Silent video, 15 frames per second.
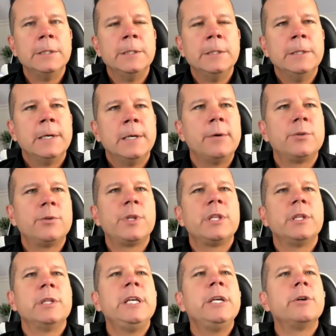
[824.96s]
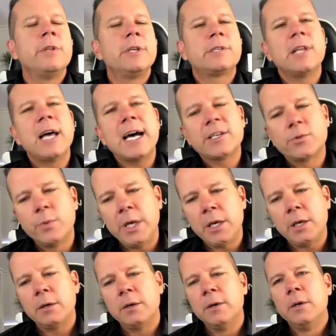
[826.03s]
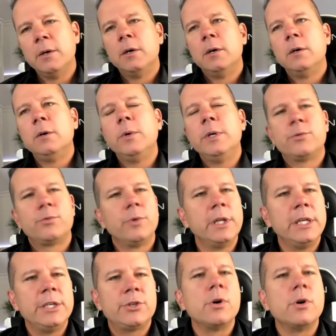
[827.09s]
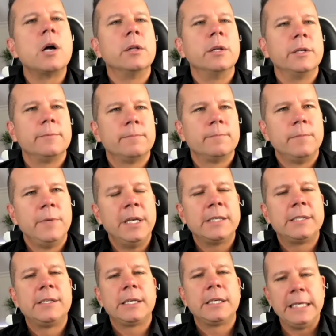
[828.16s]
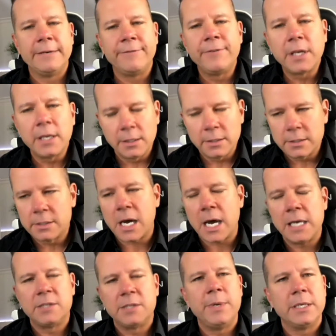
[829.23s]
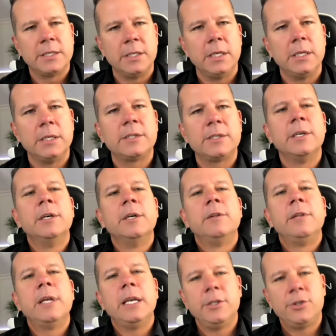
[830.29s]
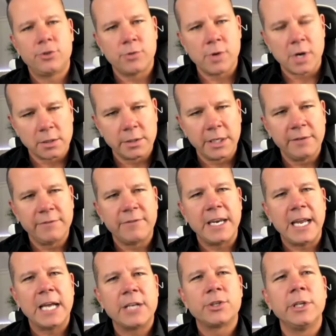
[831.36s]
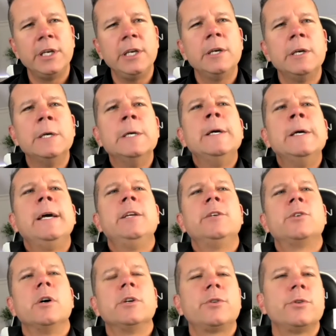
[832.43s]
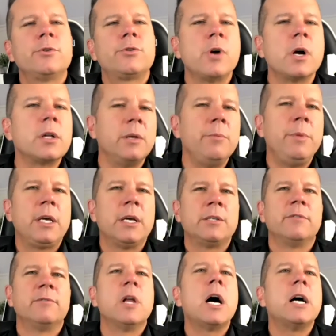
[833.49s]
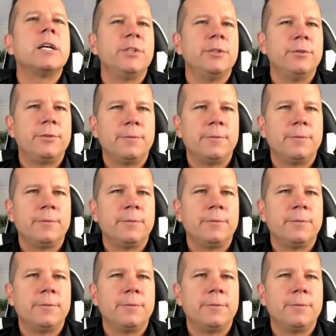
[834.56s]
I was with a leader this last week who is really struggling in a significant size business that is struggling financially and is also struggling because of lawsuits.